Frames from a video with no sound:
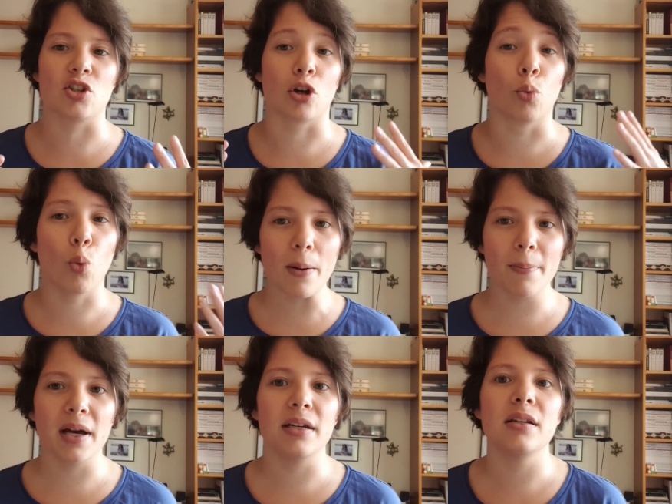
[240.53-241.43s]
on
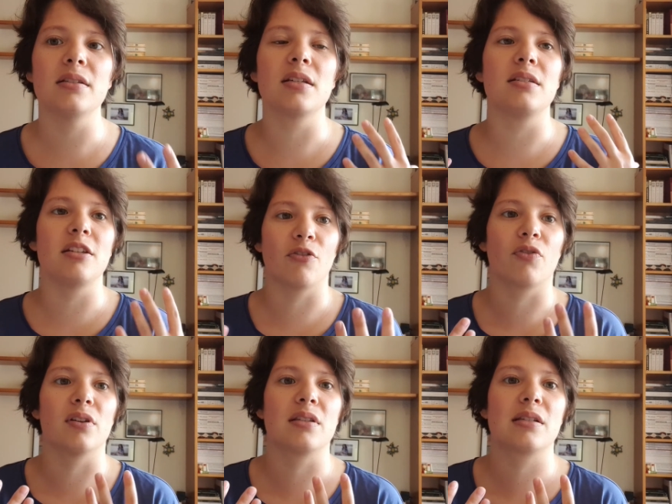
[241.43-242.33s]
women, the
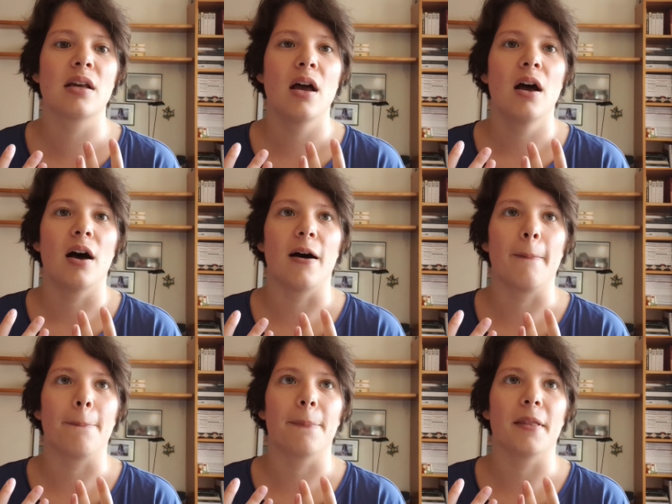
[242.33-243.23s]
difference,
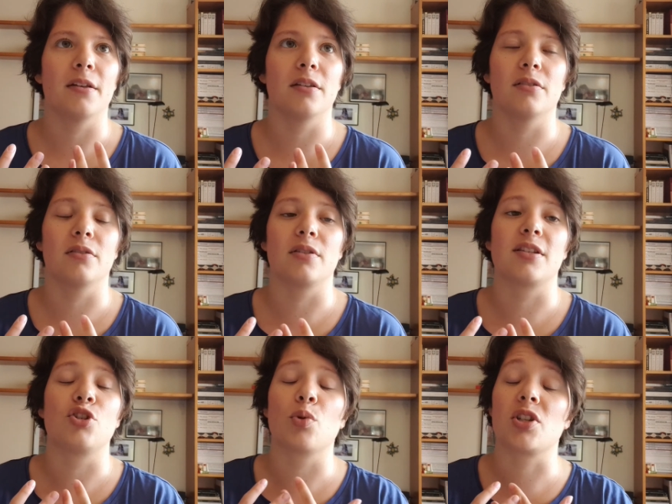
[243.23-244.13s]
the
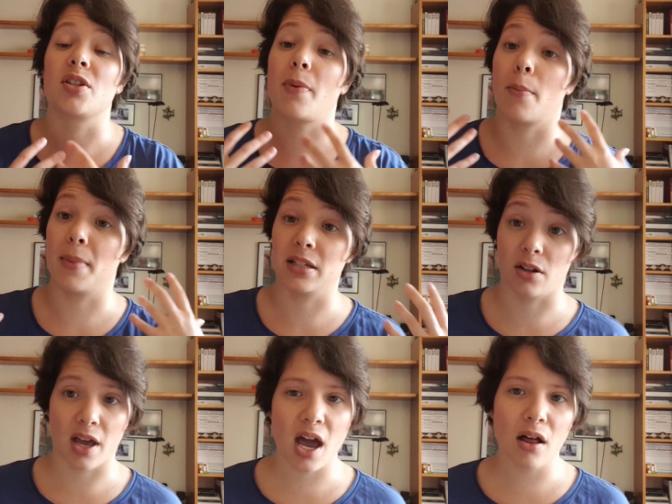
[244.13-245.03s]
situations about mental
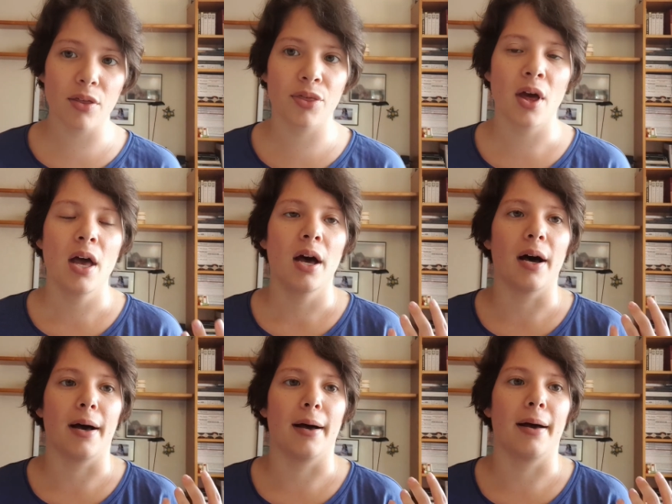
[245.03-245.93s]
health,
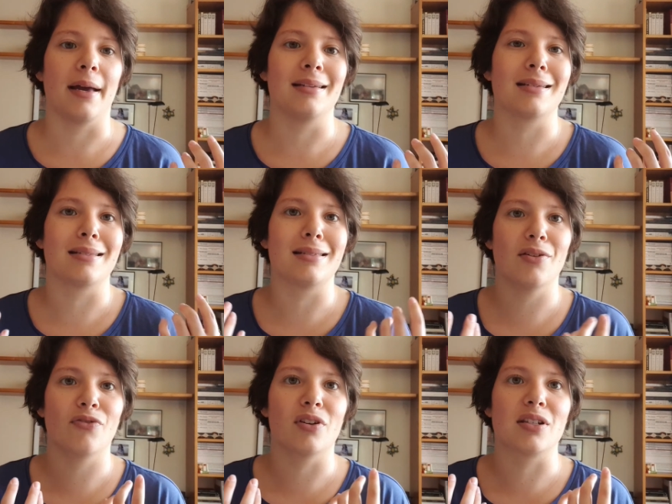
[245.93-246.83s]
and the
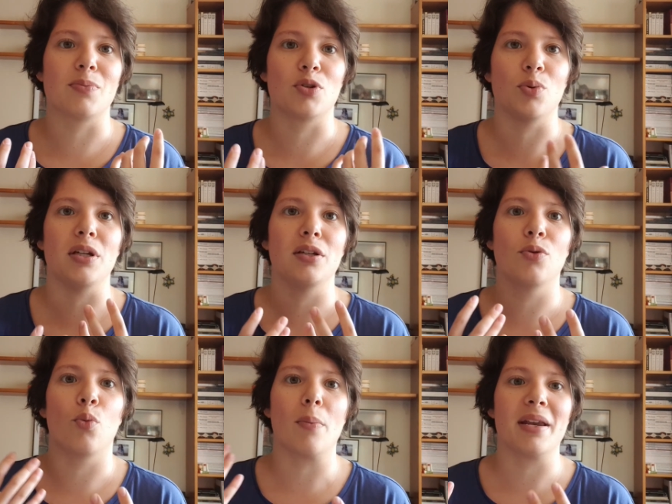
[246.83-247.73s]
difference between
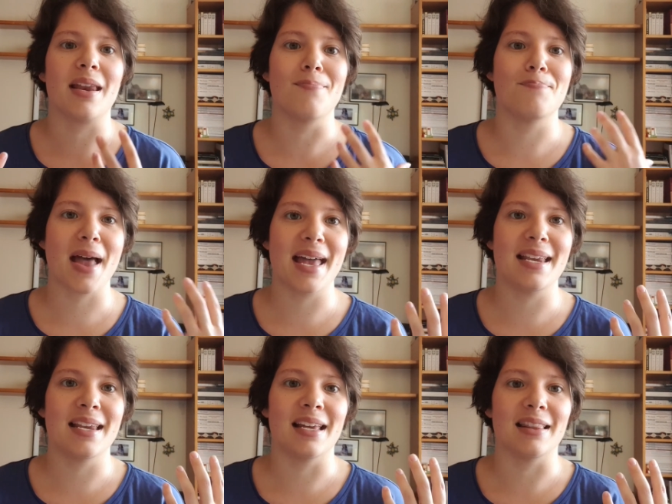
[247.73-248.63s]
women and
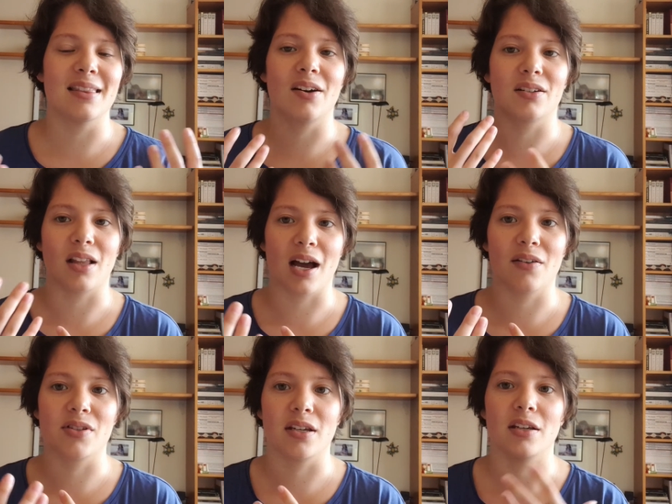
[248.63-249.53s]
men in their
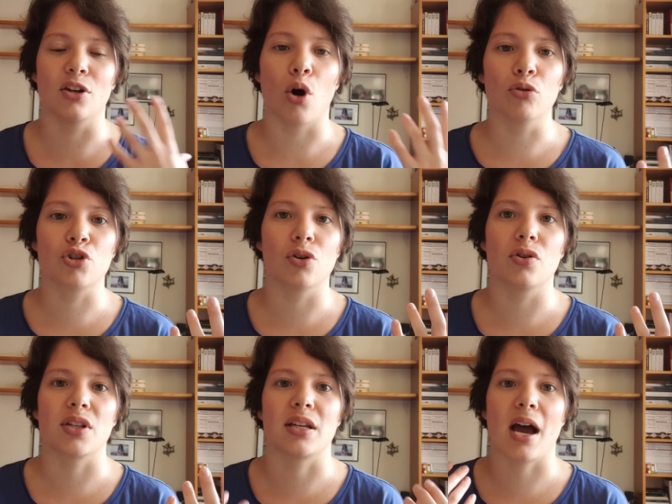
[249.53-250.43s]
lives and in
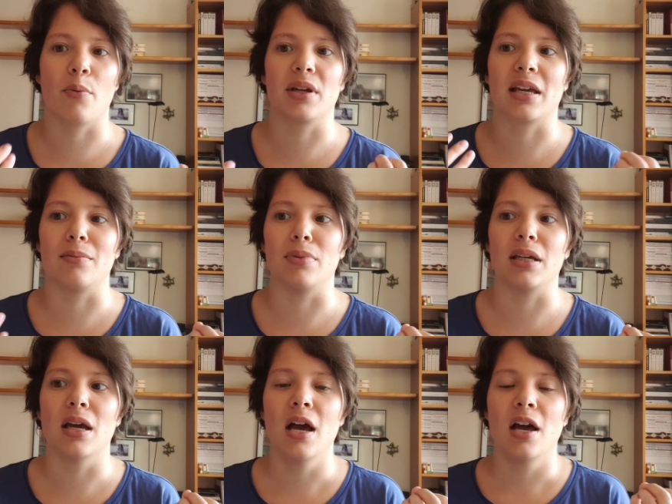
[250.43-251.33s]
cultures, and how we can
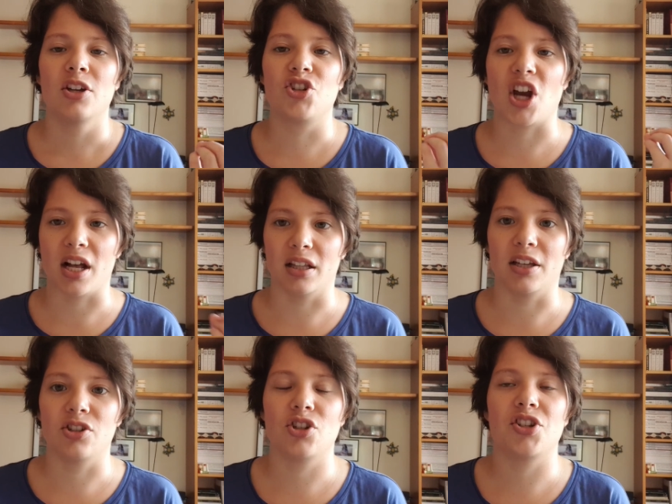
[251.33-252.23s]
be
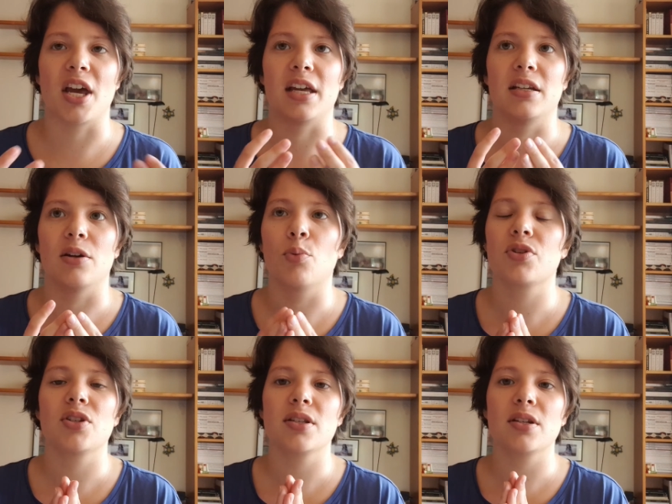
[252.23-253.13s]
challenged. And it
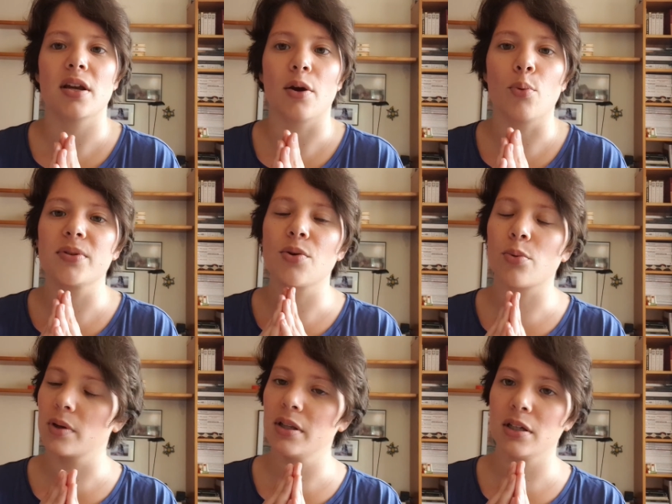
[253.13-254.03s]
was a
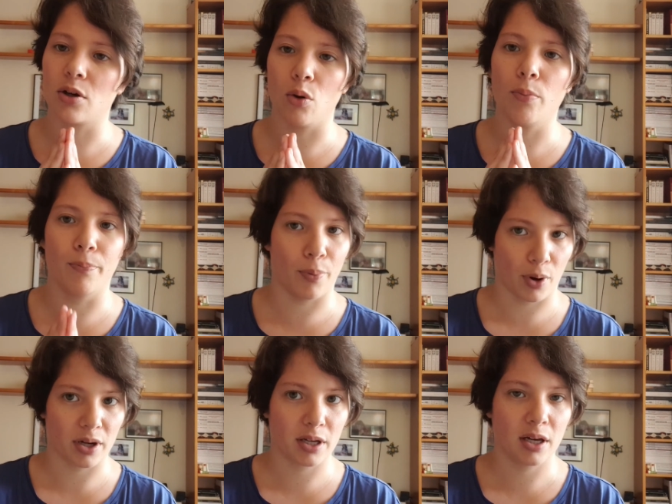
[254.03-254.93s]
really cool
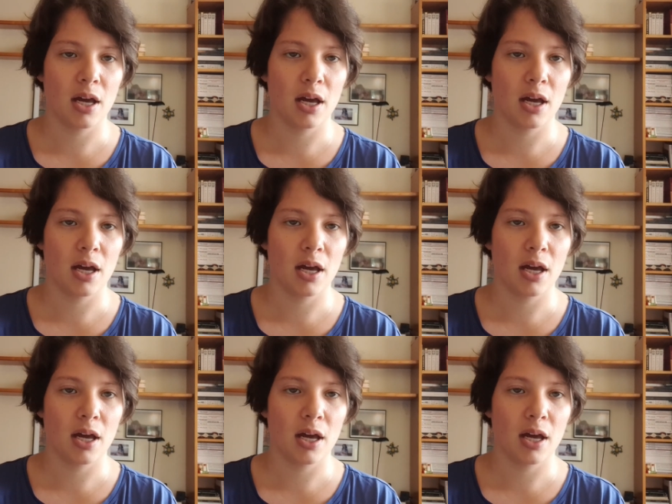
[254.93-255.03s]
book.